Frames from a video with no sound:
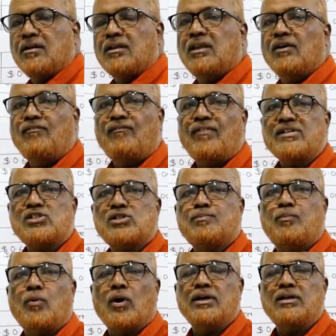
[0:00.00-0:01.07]
the
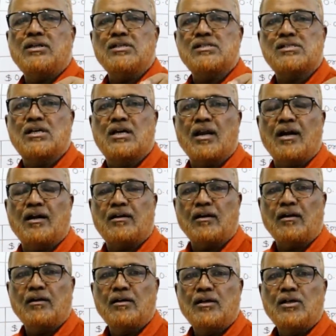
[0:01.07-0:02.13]
first point is
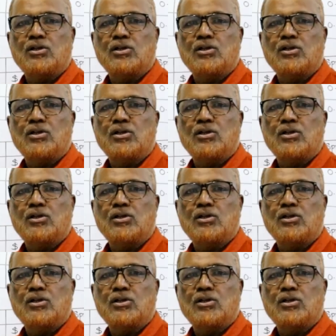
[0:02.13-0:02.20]
greater.